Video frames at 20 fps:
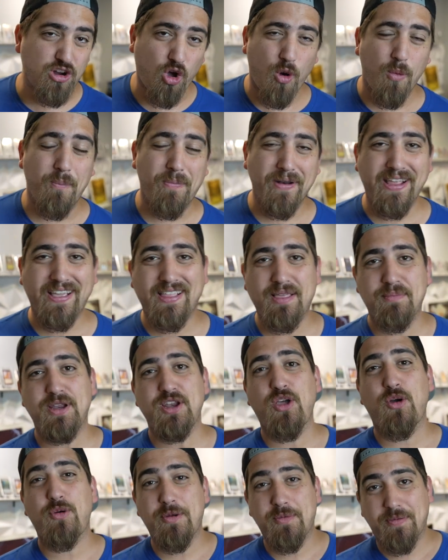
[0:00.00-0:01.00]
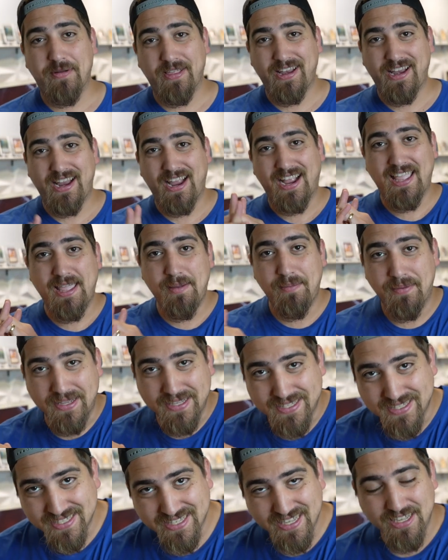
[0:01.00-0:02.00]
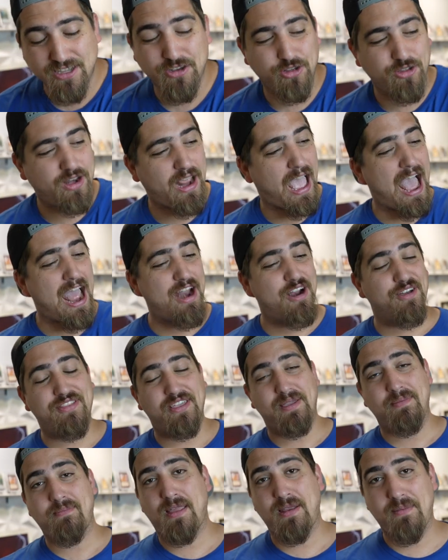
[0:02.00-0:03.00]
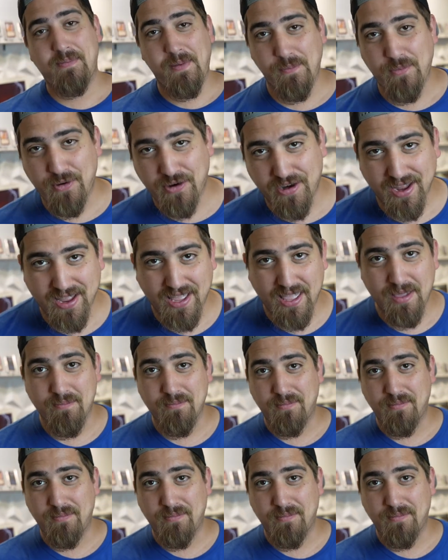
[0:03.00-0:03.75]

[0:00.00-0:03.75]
on opening. Let me know what you're planning on keeping sealed. I don't think many people are going to keep